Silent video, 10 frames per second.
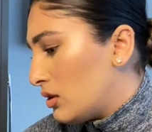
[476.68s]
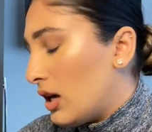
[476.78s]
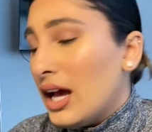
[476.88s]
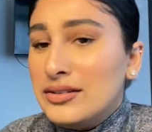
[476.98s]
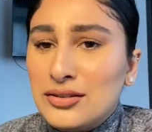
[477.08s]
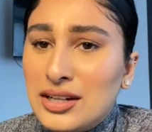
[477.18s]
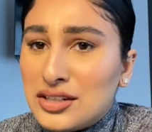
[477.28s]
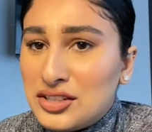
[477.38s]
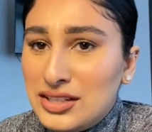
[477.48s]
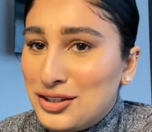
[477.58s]
I don't
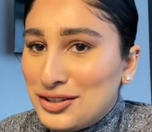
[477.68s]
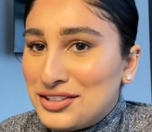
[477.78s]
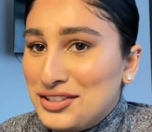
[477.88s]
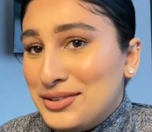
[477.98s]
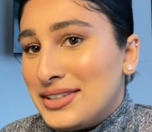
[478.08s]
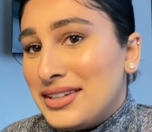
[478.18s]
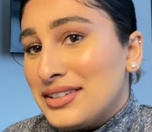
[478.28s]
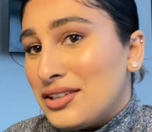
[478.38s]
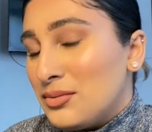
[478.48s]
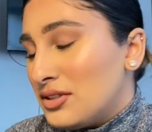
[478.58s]
actually know how to use it yet,
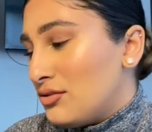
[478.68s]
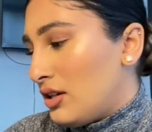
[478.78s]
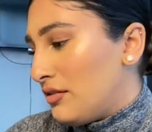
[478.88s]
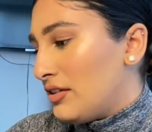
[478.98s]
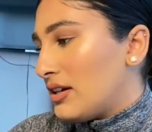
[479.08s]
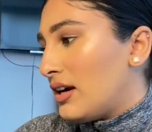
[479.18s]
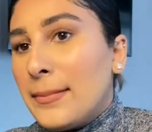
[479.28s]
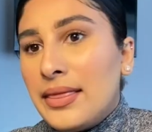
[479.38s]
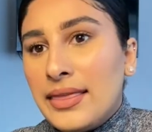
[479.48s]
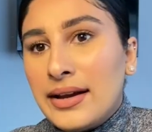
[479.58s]
so I'm still trying to figure it out.
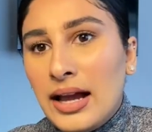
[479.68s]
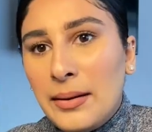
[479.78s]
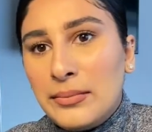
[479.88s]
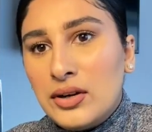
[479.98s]
The camera